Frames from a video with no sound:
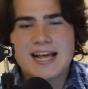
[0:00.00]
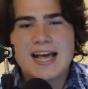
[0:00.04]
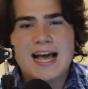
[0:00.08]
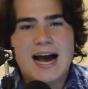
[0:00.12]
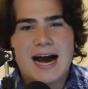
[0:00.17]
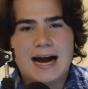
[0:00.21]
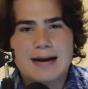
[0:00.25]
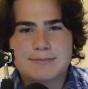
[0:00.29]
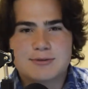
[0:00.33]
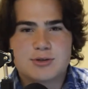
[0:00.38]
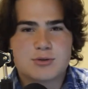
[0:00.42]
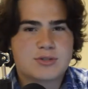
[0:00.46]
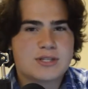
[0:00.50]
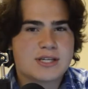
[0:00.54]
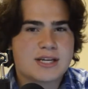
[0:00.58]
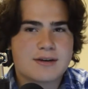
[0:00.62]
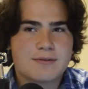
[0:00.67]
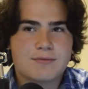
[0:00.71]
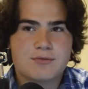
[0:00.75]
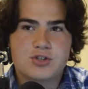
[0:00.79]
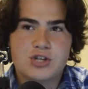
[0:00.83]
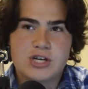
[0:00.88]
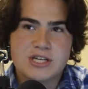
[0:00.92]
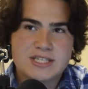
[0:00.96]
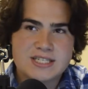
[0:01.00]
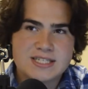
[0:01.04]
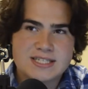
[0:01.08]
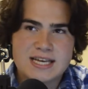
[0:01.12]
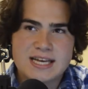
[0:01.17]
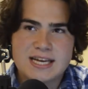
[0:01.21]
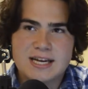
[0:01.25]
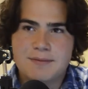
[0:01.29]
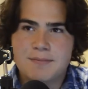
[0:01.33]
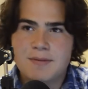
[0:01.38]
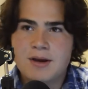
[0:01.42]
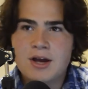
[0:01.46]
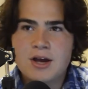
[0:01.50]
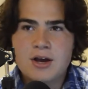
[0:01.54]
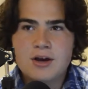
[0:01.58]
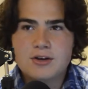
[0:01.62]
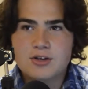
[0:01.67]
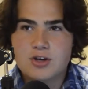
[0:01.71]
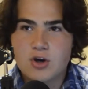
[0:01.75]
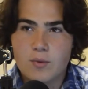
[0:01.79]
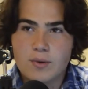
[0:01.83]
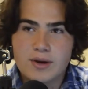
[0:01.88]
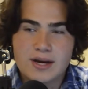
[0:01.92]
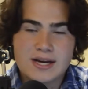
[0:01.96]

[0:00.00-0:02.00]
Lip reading: I'm so sick of Jayson Tatum going